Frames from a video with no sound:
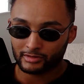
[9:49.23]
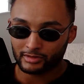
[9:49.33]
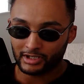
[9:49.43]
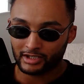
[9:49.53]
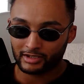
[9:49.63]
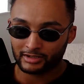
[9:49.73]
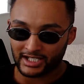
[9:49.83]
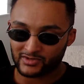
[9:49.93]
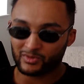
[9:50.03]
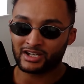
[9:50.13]
Yeah?
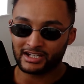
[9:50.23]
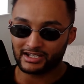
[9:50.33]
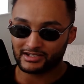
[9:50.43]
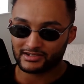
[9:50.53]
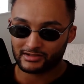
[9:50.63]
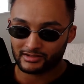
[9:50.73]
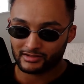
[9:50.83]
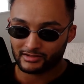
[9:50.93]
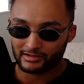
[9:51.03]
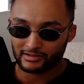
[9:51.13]
That's what he needs.
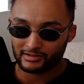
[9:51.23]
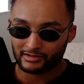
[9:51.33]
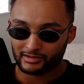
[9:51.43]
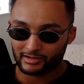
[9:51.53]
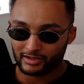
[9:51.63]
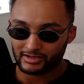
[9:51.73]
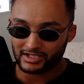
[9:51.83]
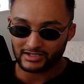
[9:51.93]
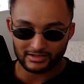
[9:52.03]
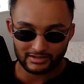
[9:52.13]
Because
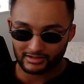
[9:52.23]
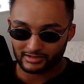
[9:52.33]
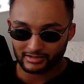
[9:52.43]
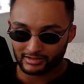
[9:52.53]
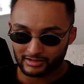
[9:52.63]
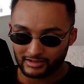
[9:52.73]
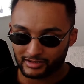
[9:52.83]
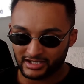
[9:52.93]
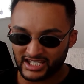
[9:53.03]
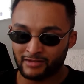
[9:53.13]
he's
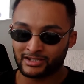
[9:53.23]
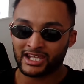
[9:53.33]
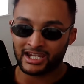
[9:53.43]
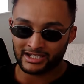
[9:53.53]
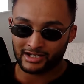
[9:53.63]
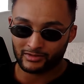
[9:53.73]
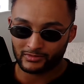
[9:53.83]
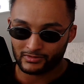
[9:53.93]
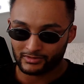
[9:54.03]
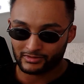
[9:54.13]
irritated now.
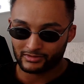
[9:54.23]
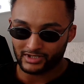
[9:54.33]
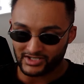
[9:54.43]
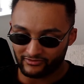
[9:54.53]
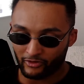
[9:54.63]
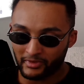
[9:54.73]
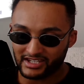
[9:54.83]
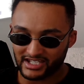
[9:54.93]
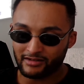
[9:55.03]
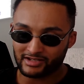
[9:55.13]
For me,
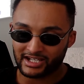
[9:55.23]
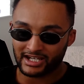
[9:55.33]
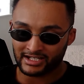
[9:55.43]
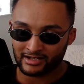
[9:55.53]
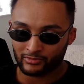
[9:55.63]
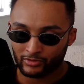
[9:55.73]
it's irritating now.